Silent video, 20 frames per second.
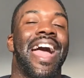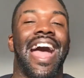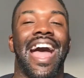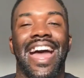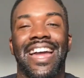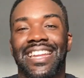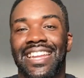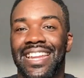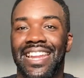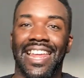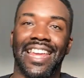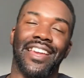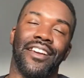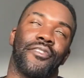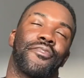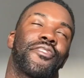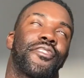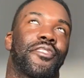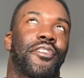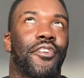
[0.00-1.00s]
and then
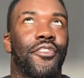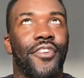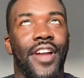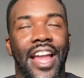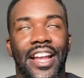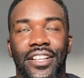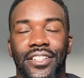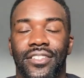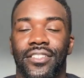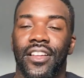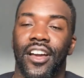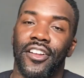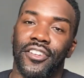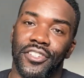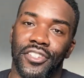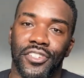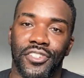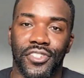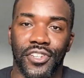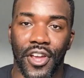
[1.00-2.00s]
later on cracks start
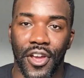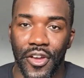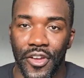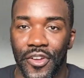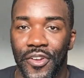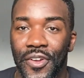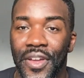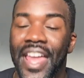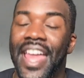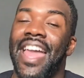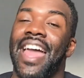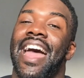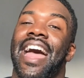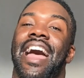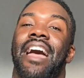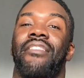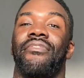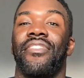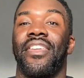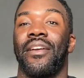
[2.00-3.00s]
to show,
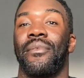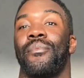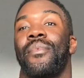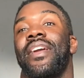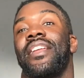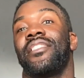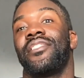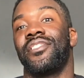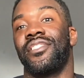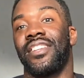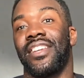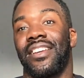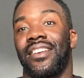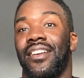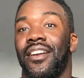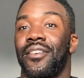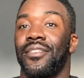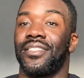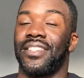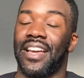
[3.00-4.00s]
and then when shit
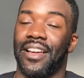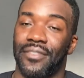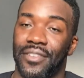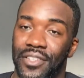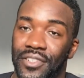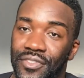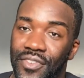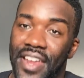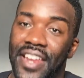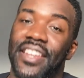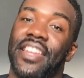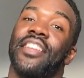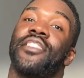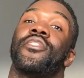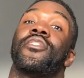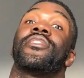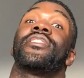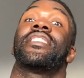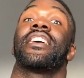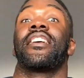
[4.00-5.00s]
goes down the drain, then
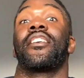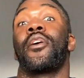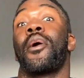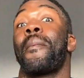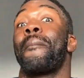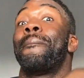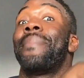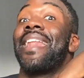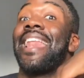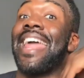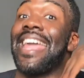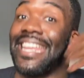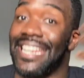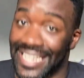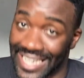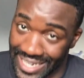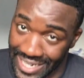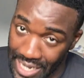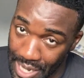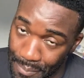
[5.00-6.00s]
you're then
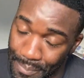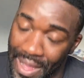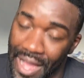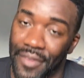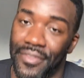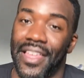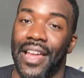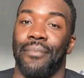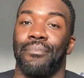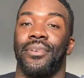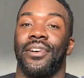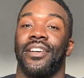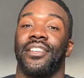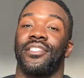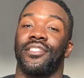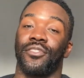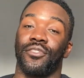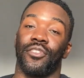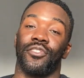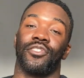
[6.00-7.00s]
complaining about that
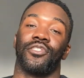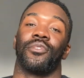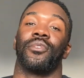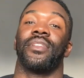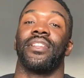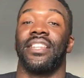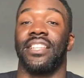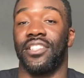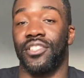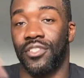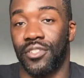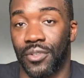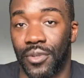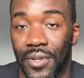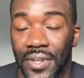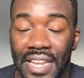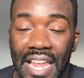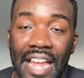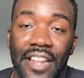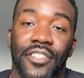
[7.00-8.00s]
person not doing this,
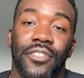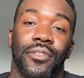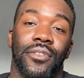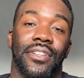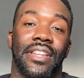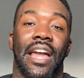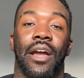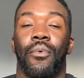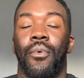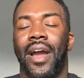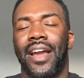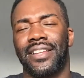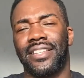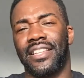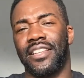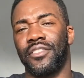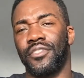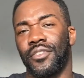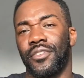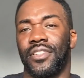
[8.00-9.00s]
doing that, why do
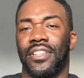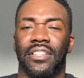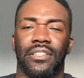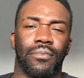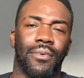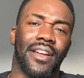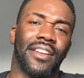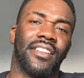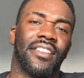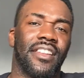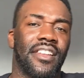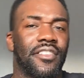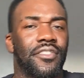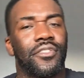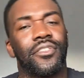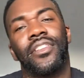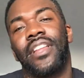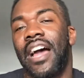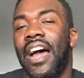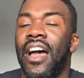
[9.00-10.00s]
they do this, why do they
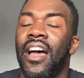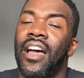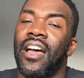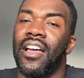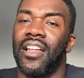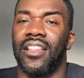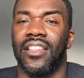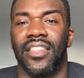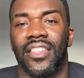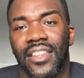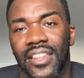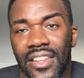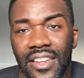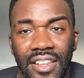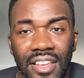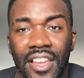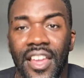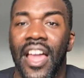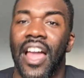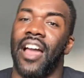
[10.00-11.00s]
do that, and
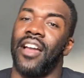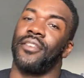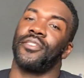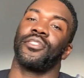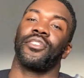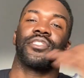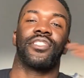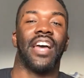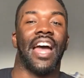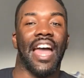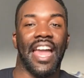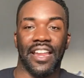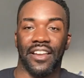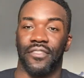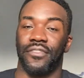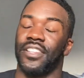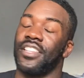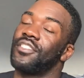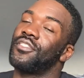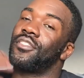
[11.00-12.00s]
then you're tired
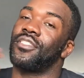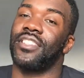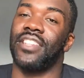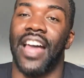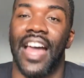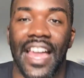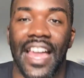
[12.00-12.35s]
of this, and